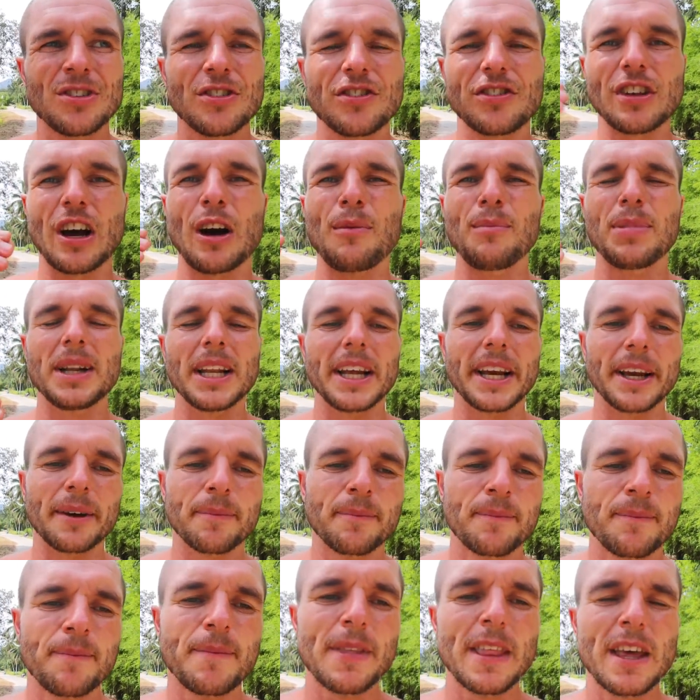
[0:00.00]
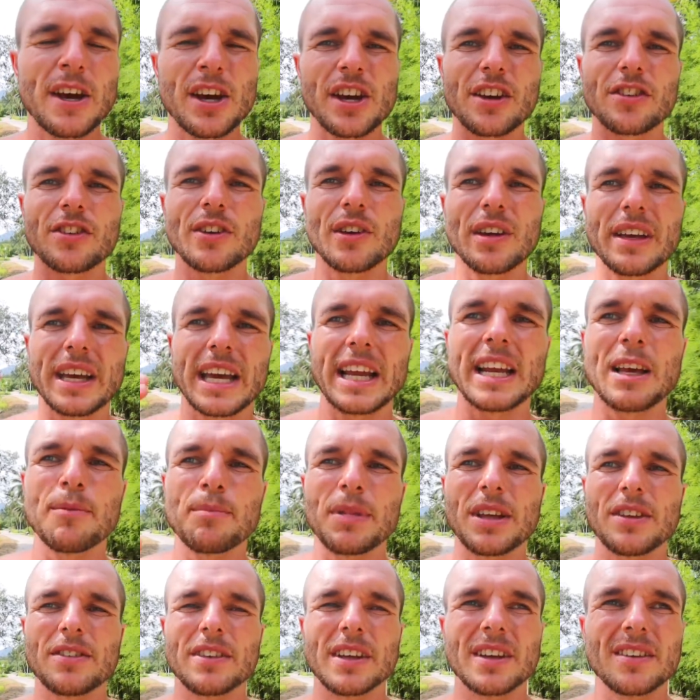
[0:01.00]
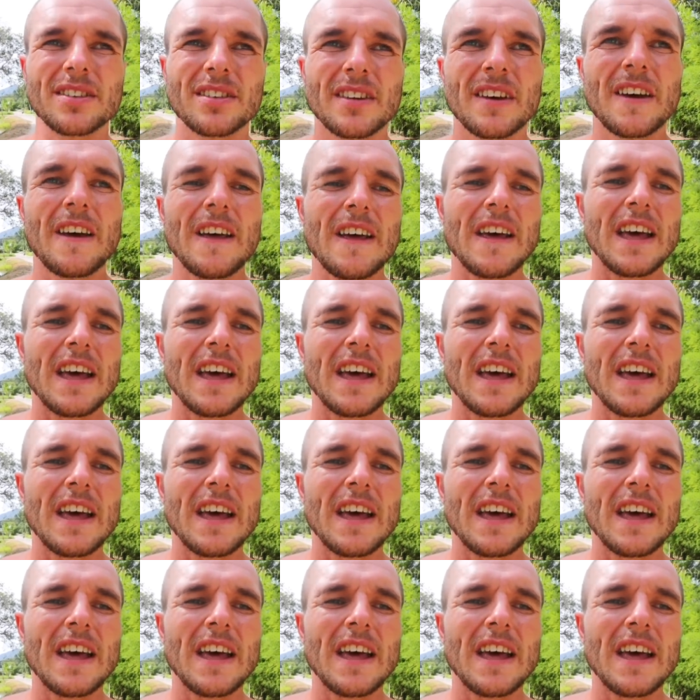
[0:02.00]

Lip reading: sampling. You can do it any business.